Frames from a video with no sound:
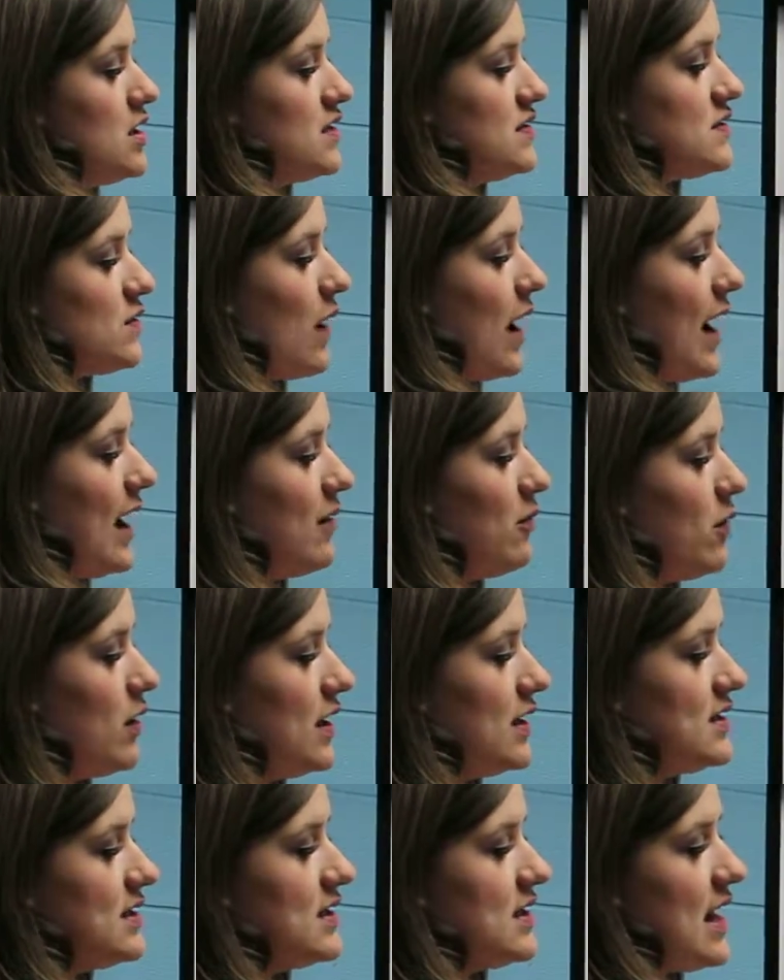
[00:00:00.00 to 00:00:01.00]
So I
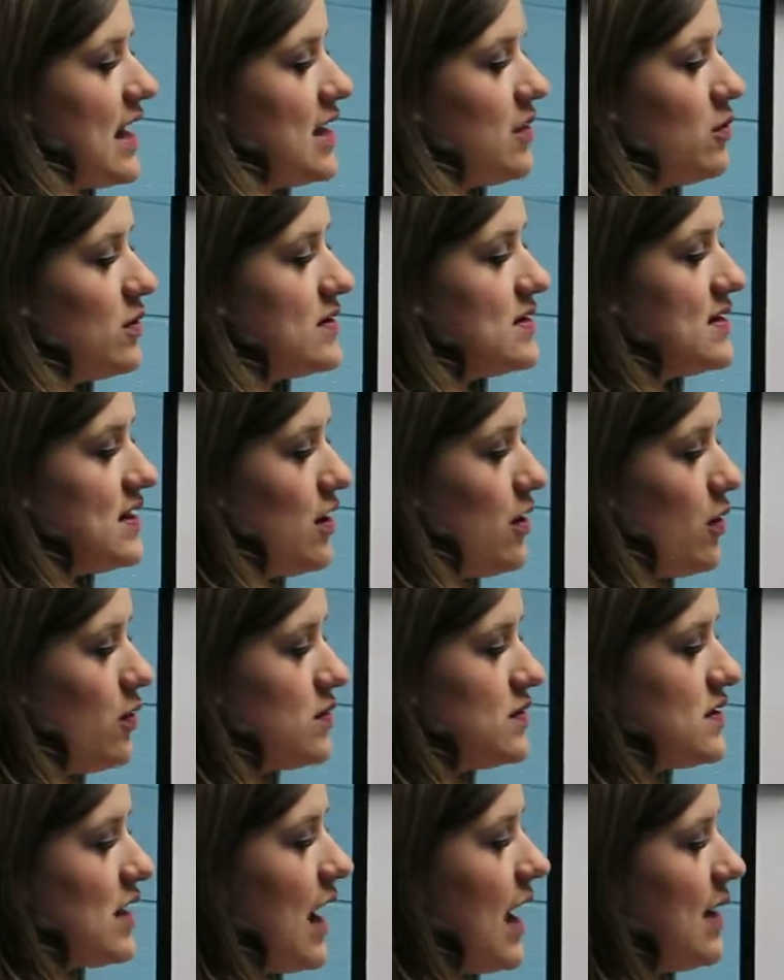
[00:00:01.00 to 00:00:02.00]
wanted to end with zero,
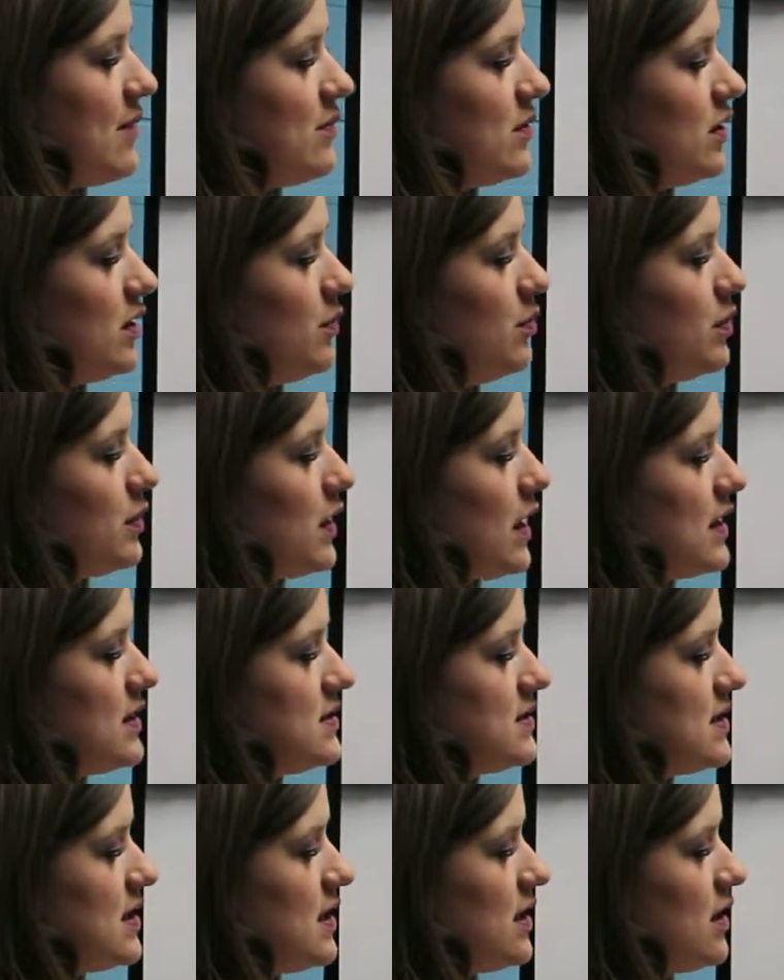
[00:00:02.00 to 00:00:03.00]
so I'm gonna
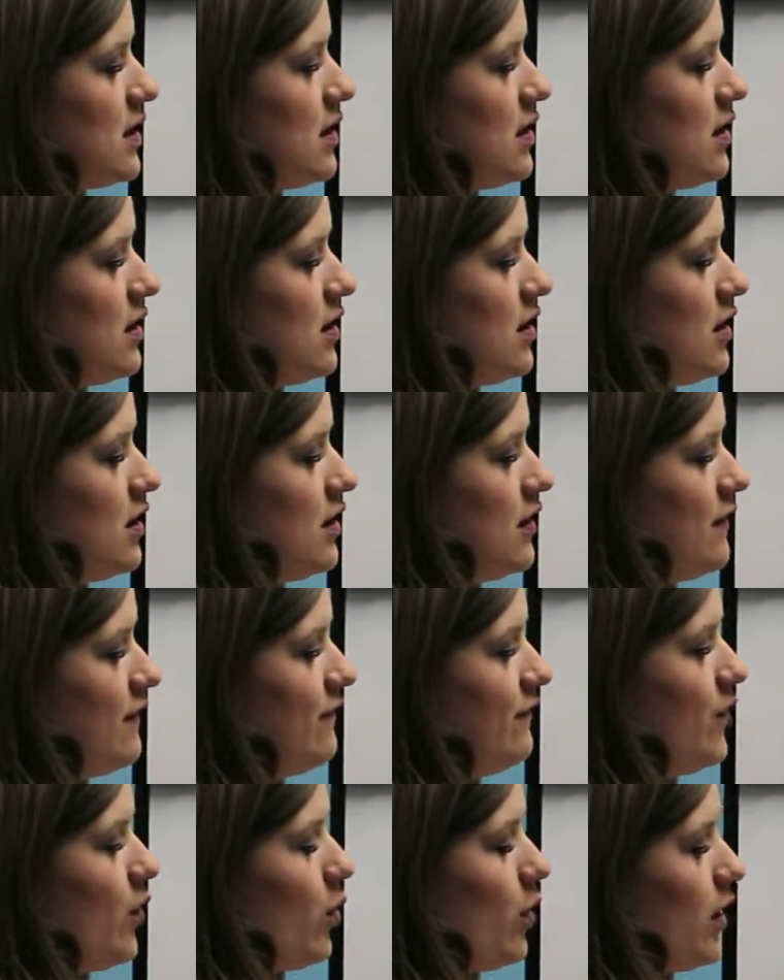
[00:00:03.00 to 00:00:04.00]
plus
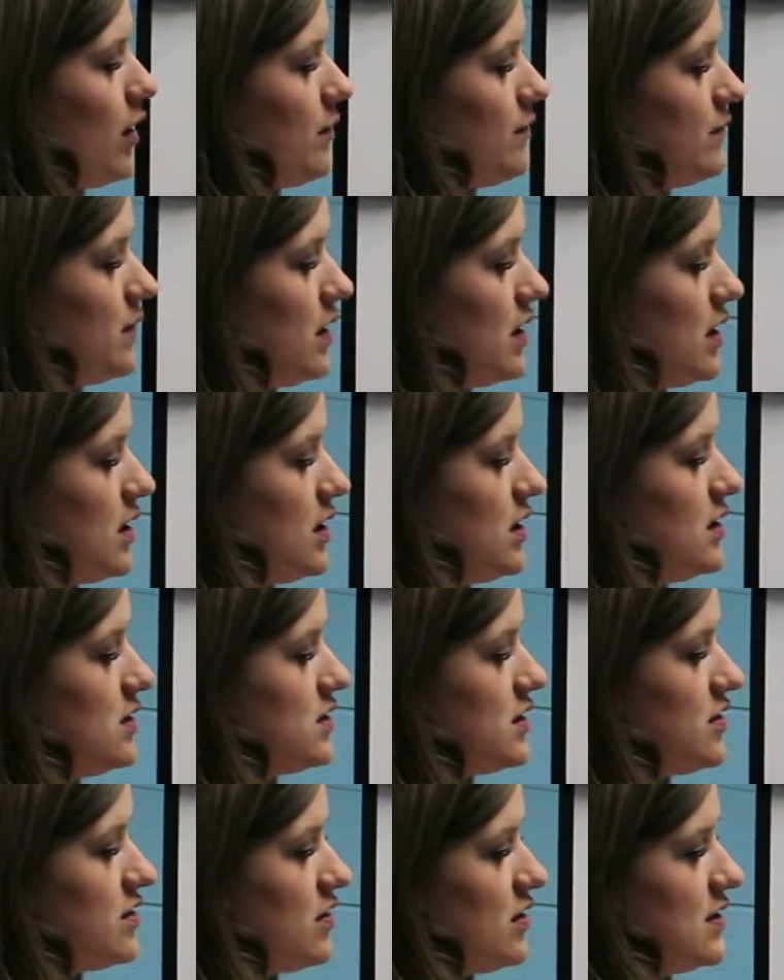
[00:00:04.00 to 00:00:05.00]
four
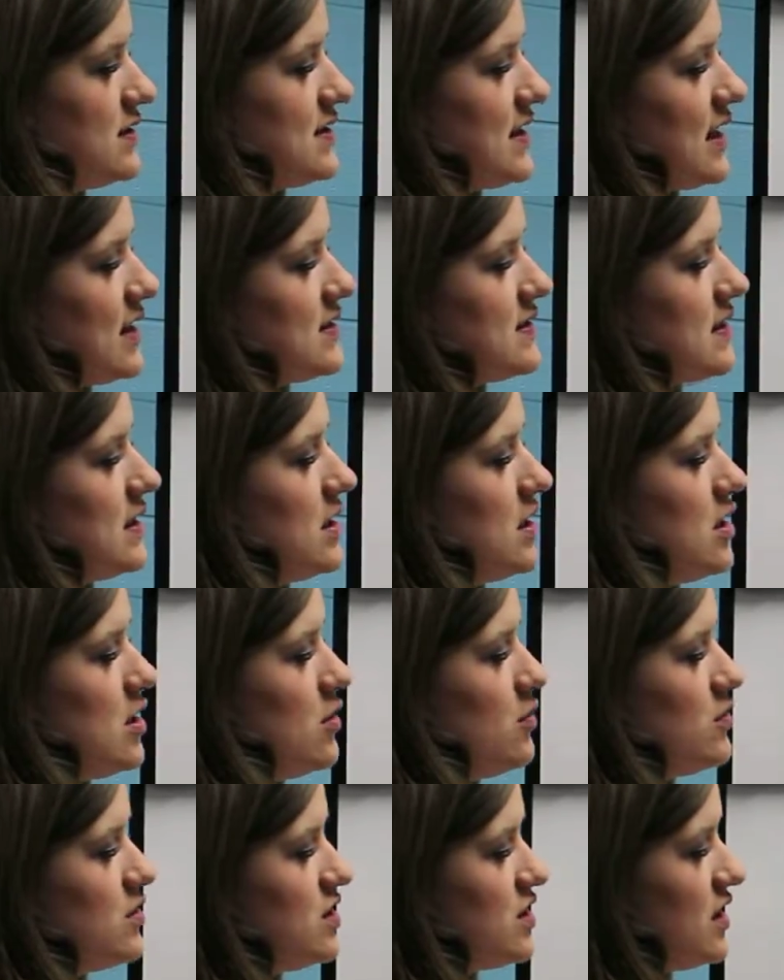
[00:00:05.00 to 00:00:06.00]
to 36,
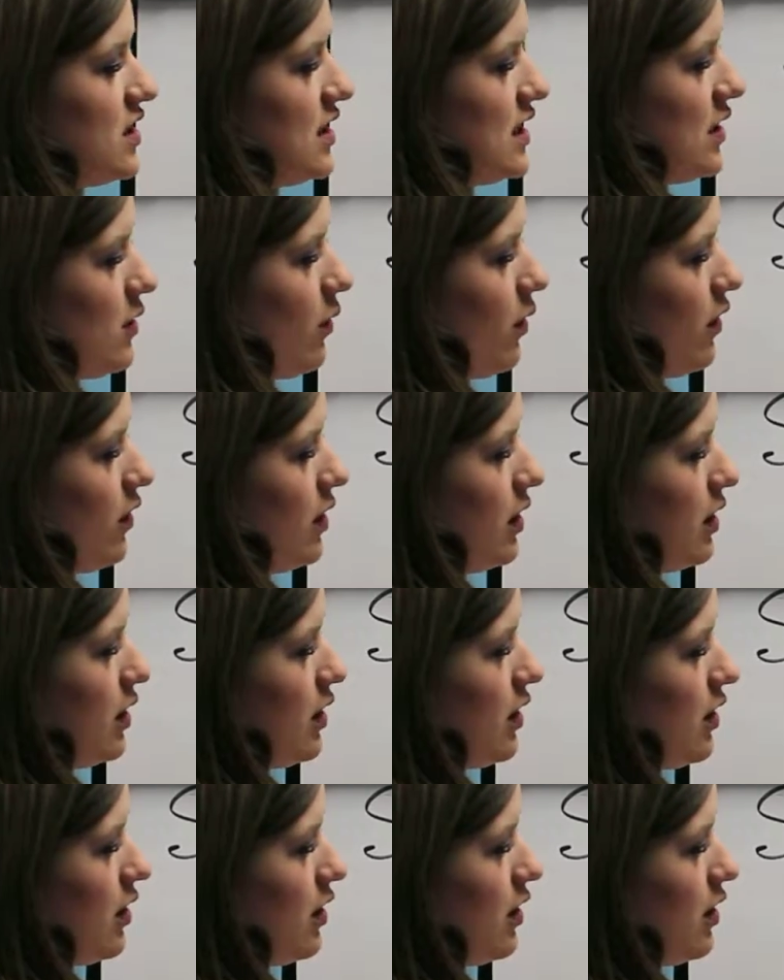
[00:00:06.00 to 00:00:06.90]
which is gonna equal